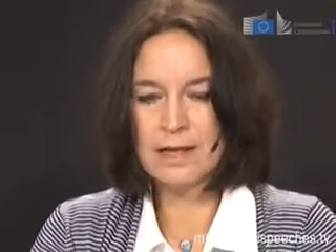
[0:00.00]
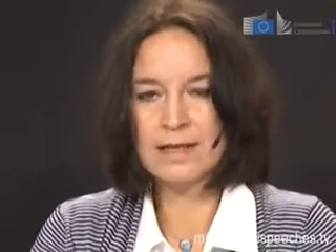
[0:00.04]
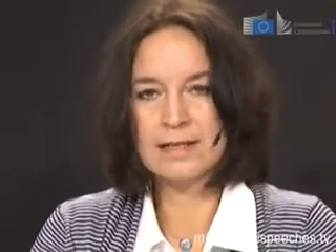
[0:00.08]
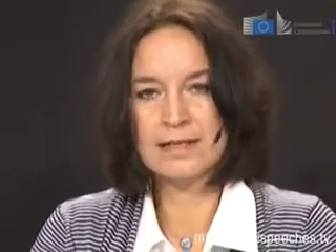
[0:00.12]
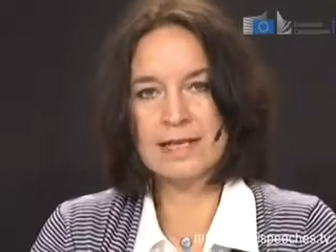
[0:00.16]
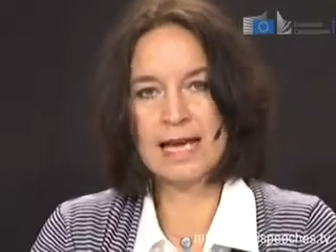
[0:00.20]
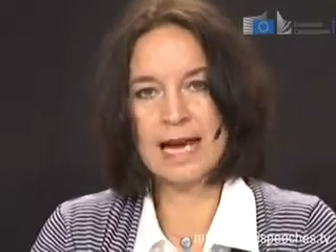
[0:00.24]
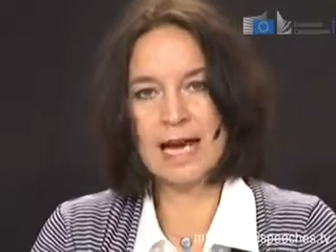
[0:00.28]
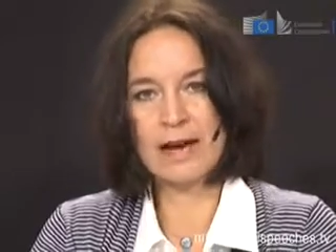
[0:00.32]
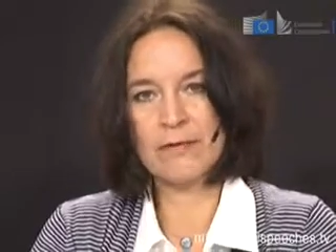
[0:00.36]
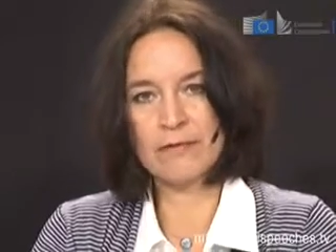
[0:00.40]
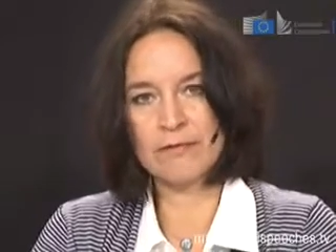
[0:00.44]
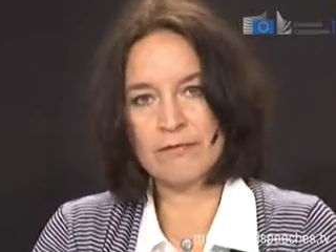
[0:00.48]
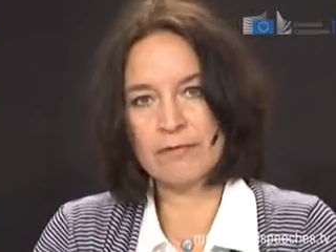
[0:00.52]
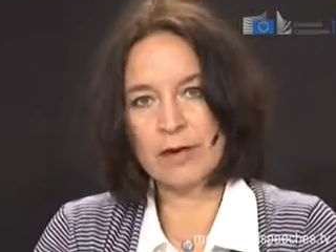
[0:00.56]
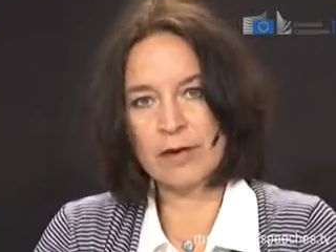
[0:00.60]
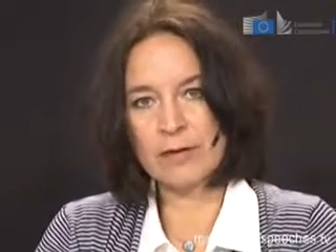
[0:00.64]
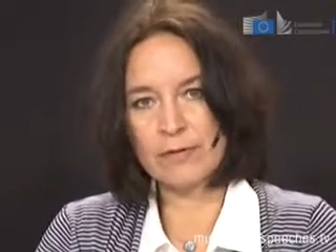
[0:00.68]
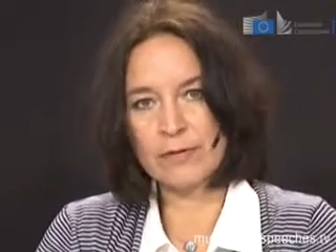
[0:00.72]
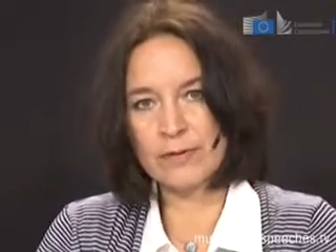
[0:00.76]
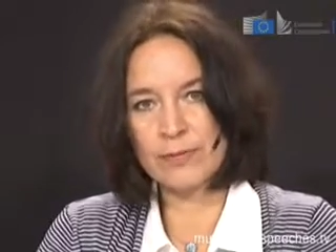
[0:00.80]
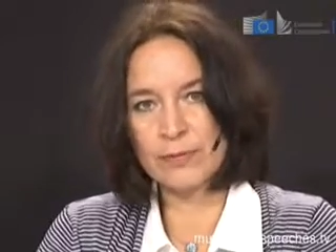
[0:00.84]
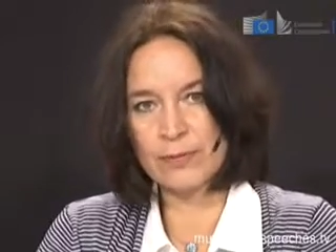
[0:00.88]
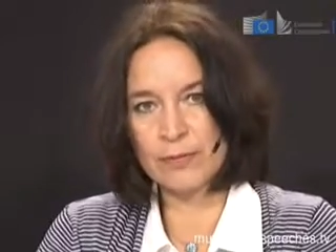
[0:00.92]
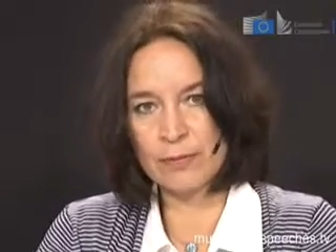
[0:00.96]
to have
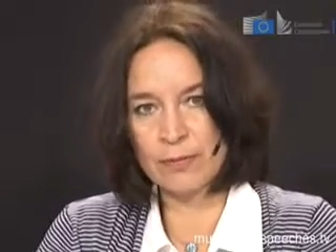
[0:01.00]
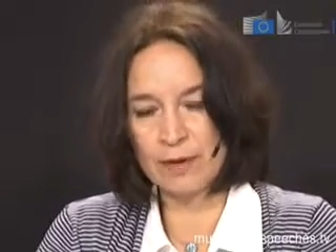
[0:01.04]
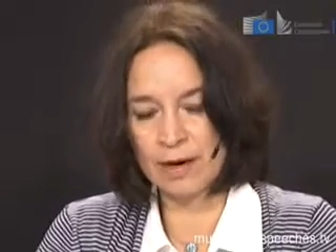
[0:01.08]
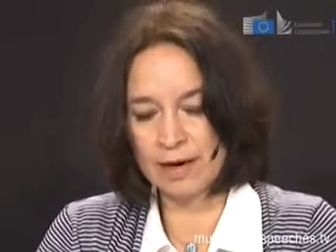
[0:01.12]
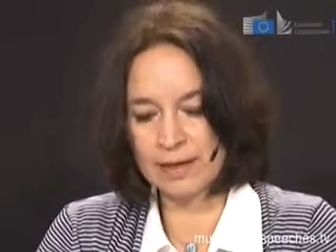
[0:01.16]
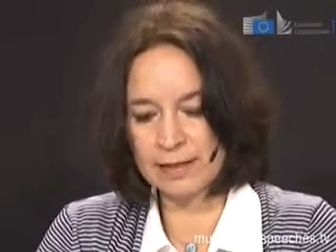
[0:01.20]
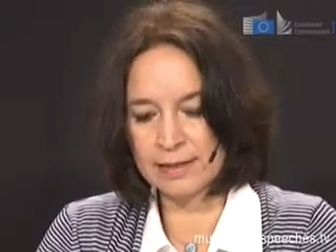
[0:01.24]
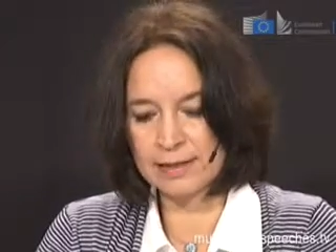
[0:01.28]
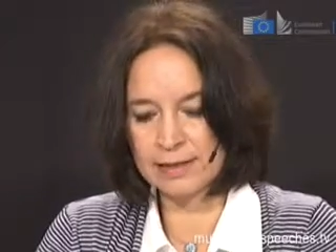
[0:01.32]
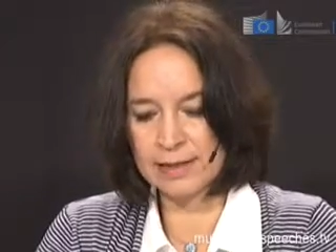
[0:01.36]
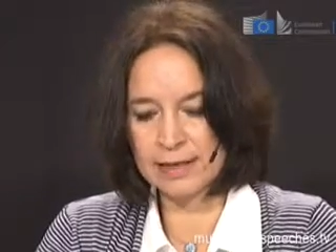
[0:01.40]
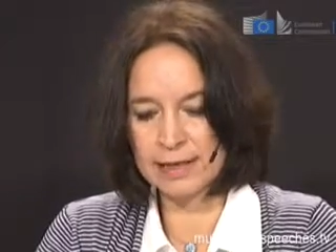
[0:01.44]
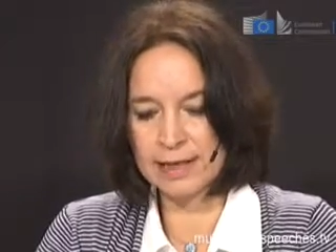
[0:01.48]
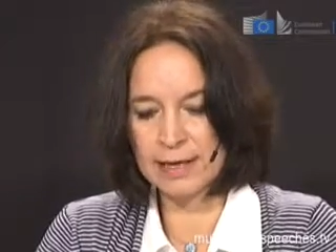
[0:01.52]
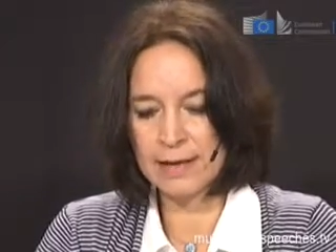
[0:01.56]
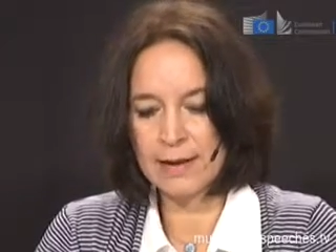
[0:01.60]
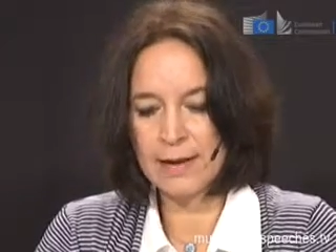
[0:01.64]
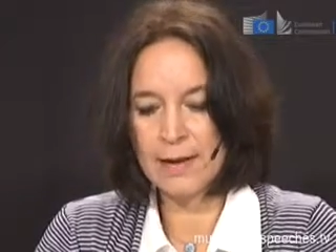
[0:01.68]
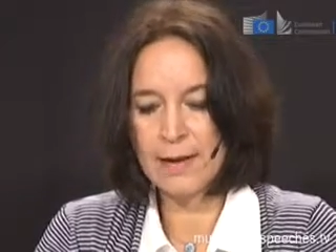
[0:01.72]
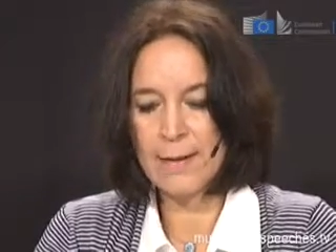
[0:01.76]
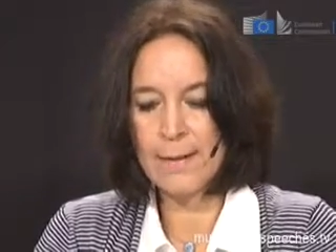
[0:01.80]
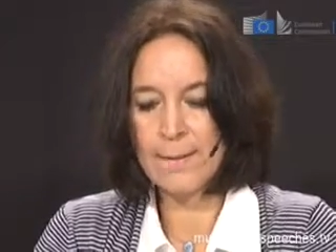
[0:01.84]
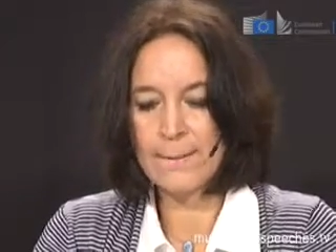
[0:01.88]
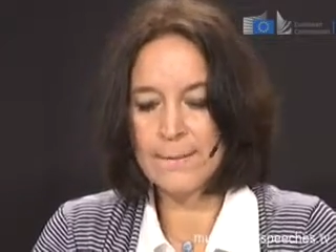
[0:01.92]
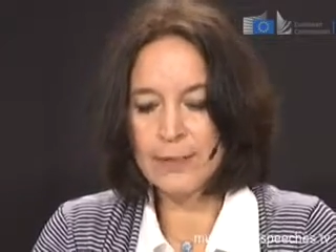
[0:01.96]
road pricing
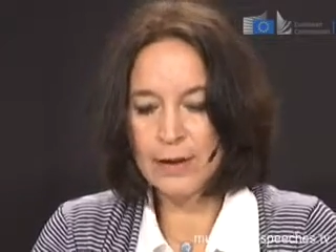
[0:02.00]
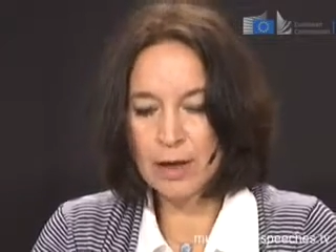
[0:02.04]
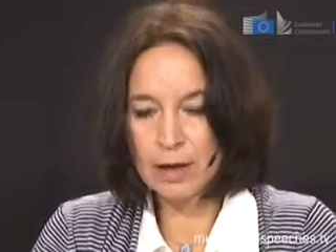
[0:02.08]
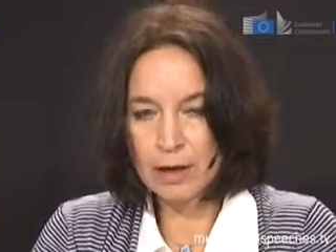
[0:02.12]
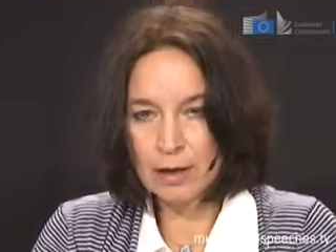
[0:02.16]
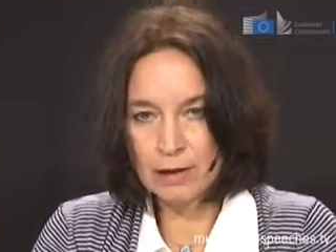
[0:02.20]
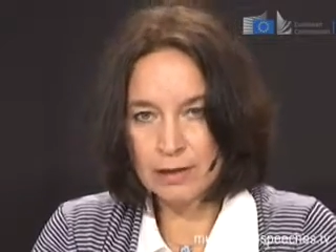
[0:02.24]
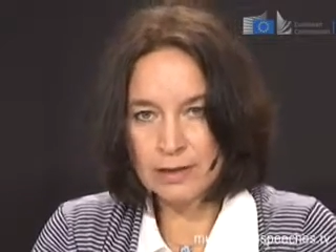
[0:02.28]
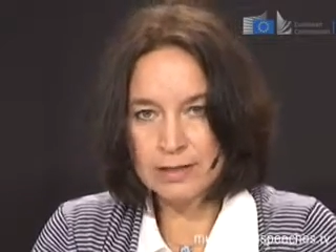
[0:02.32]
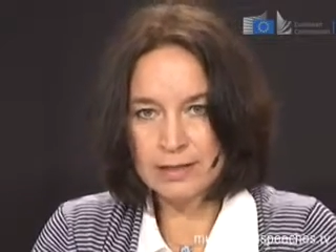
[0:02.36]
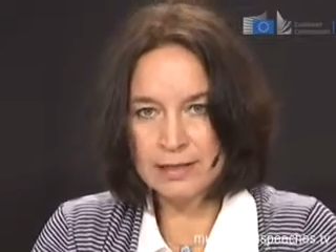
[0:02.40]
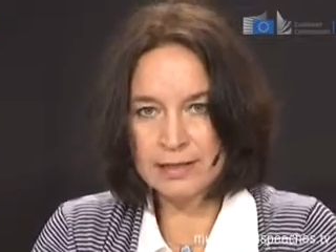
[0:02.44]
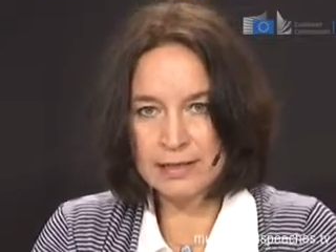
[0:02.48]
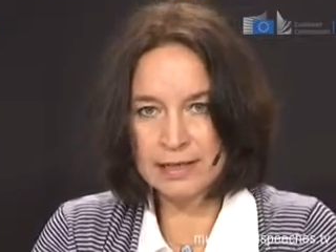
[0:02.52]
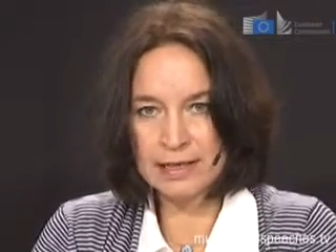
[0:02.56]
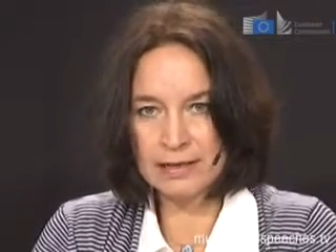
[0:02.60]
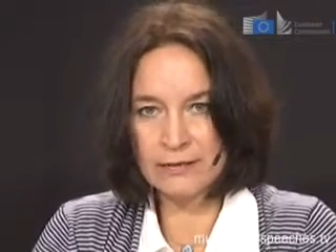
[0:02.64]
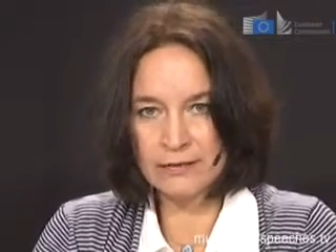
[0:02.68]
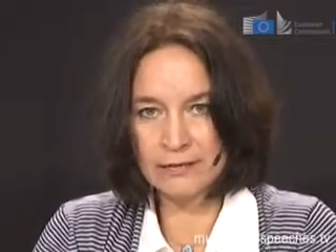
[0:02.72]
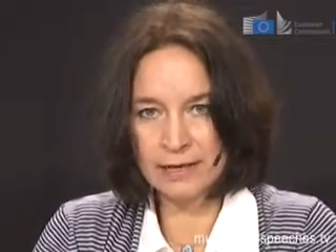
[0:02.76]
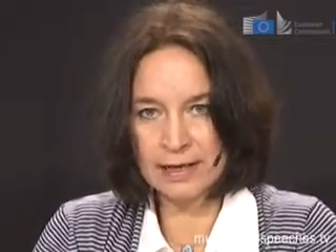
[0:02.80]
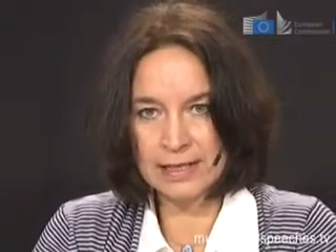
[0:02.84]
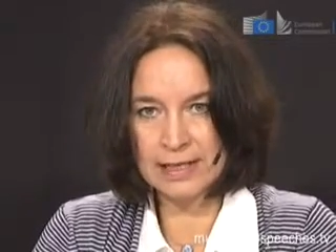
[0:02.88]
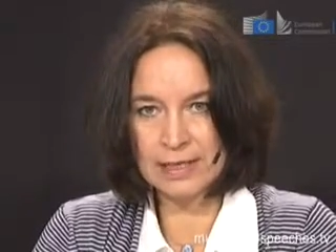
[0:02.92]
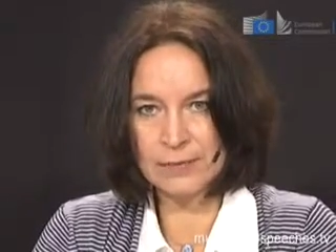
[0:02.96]
plus
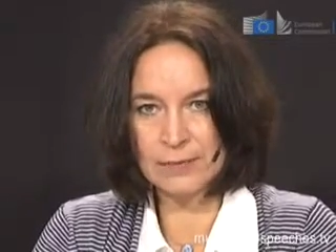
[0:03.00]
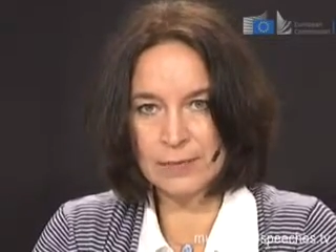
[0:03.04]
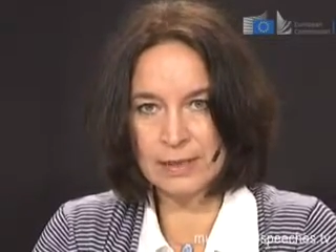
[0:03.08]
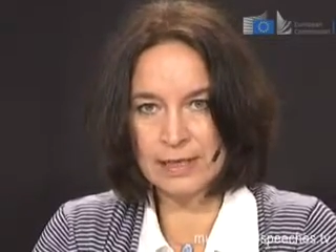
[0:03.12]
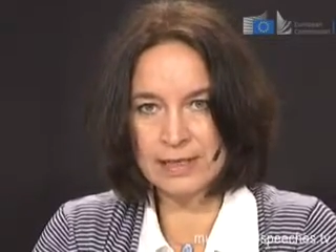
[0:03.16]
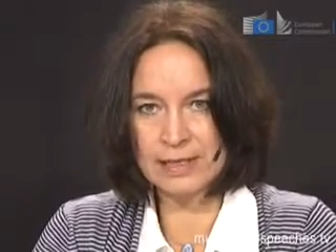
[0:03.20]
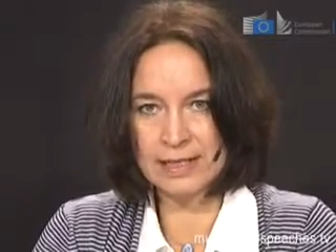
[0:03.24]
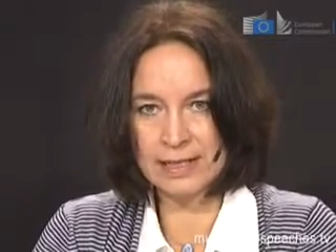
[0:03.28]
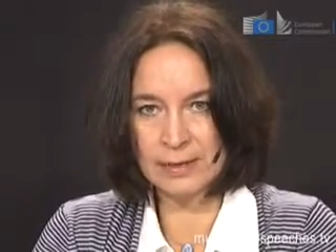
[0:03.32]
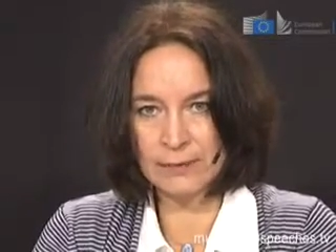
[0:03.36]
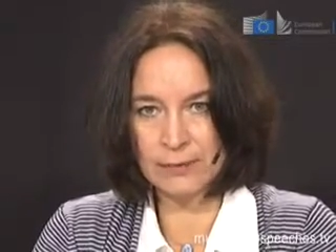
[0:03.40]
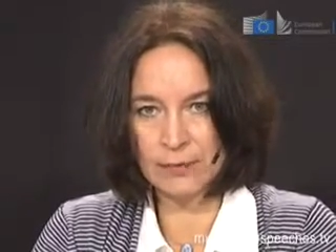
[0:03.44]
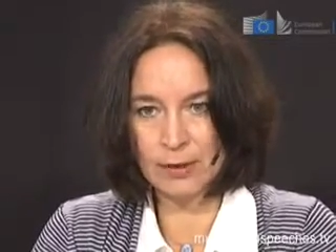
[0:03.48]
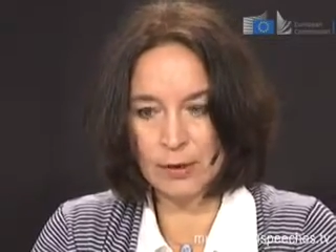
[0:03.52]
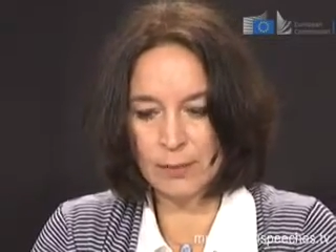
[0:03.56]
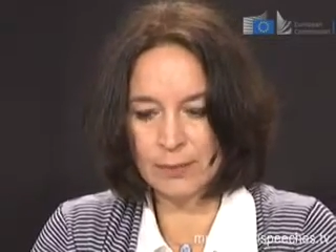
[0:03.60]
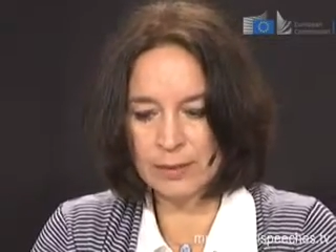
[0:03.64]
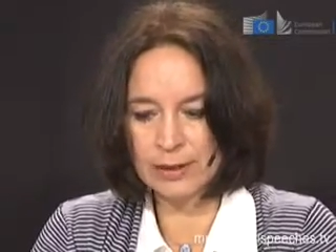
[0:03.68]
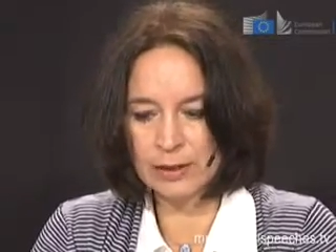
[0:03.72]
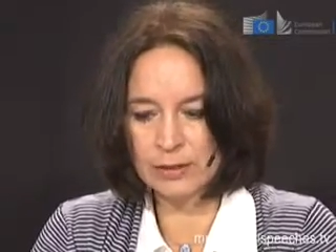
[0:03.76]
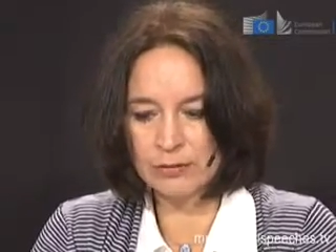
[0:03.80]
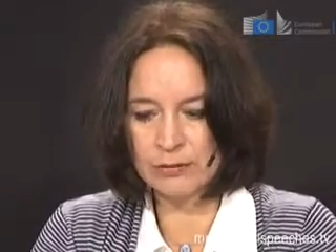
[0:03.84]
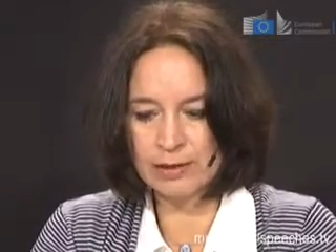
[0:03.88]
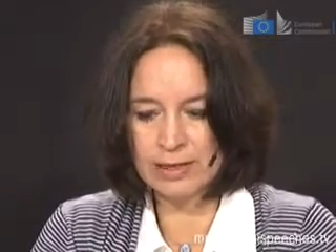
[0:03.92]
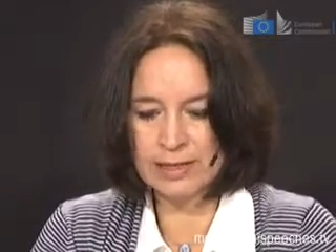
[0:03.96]
investment in
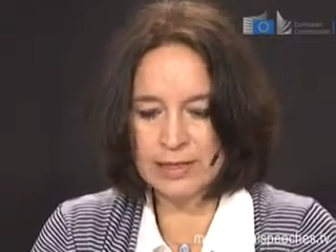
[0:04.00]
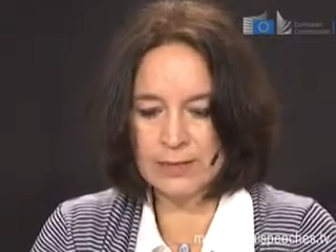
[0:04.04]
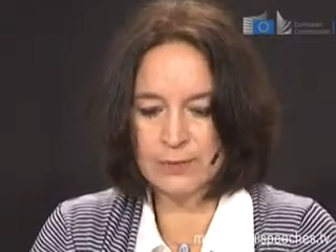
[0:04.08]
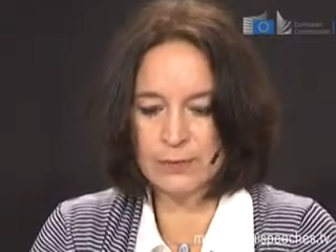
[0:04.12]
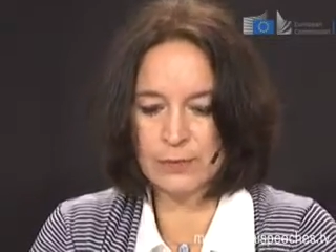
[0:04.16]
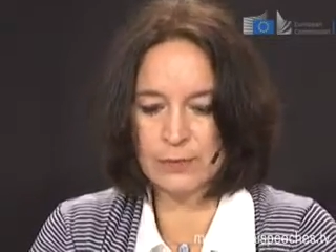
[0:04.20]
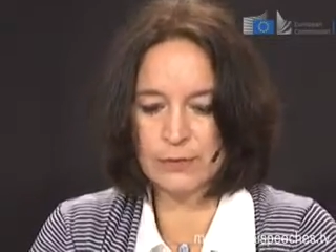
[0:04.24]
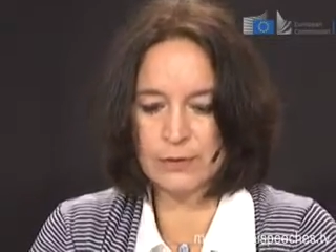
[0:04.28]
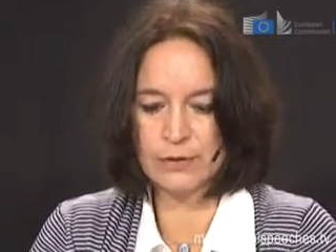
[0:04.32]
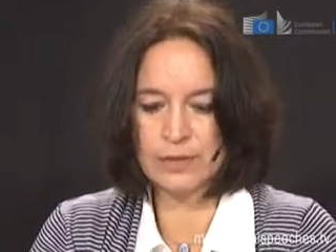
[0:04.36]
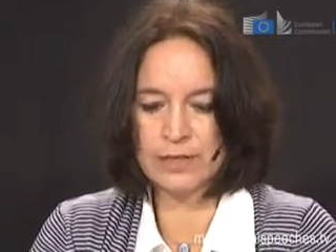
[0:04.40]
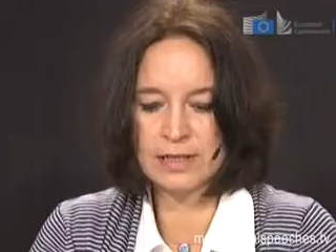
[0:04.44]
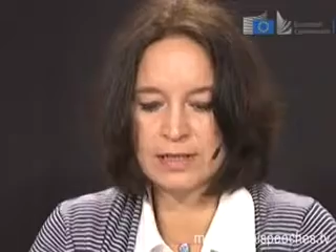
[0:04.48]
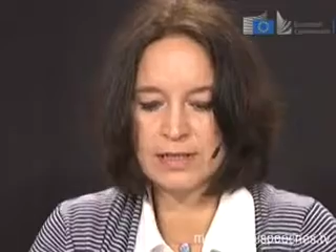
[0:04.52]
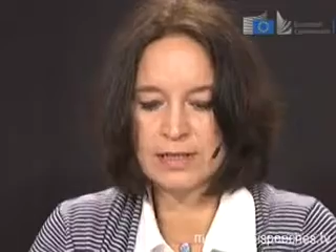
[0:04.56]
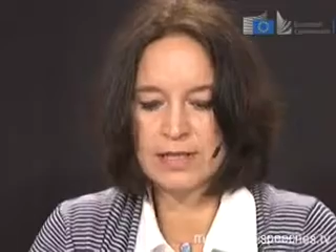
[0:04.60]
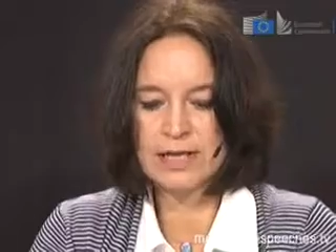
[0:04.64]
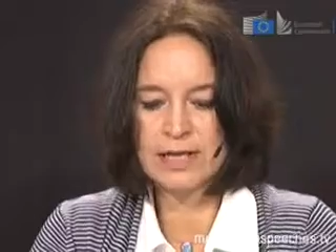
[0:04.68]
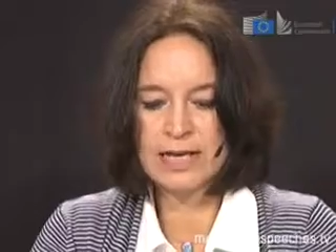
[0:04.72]
public transport